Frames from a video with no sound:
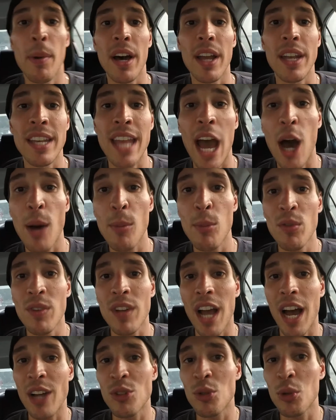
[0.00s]
but now I'm
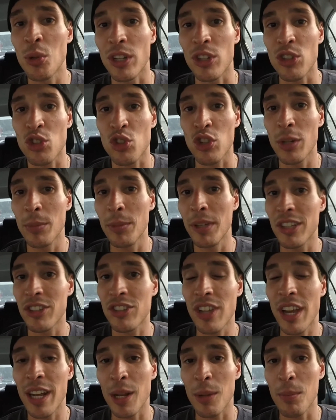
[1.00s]
moving on to an extremely
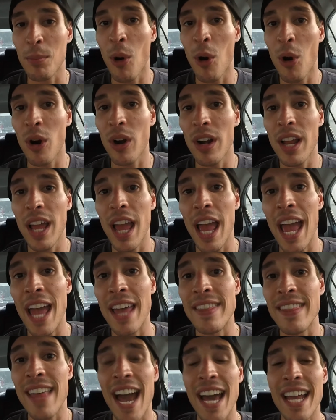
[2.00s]
exciting part,
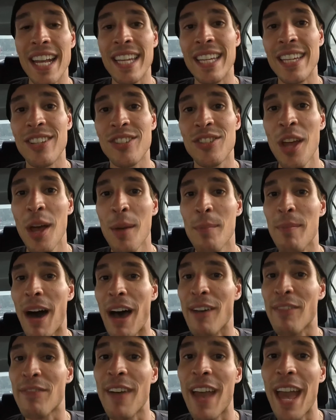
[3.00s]
and that is
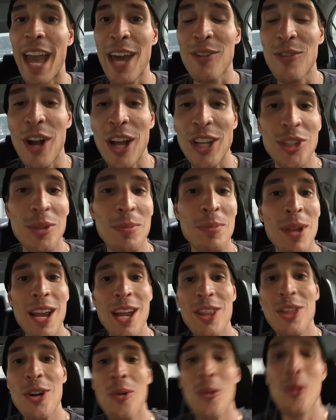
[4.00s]
my fan recipe of the